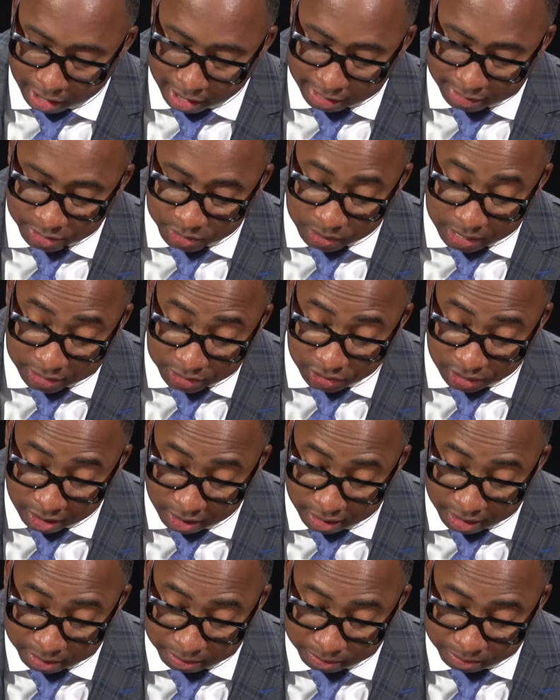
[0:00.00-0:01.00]
And so I
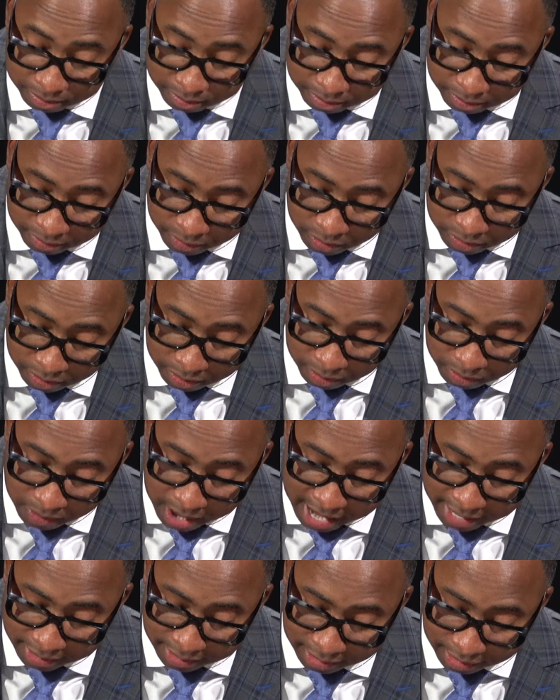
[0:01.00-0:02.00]
started
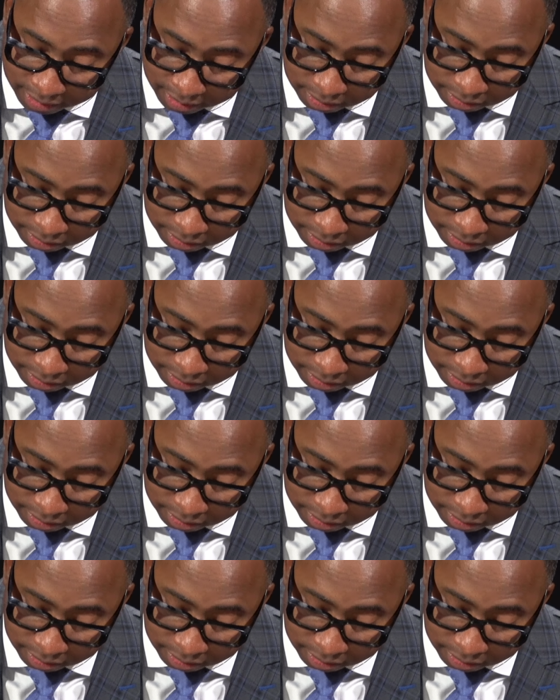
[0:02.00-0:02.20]
writing.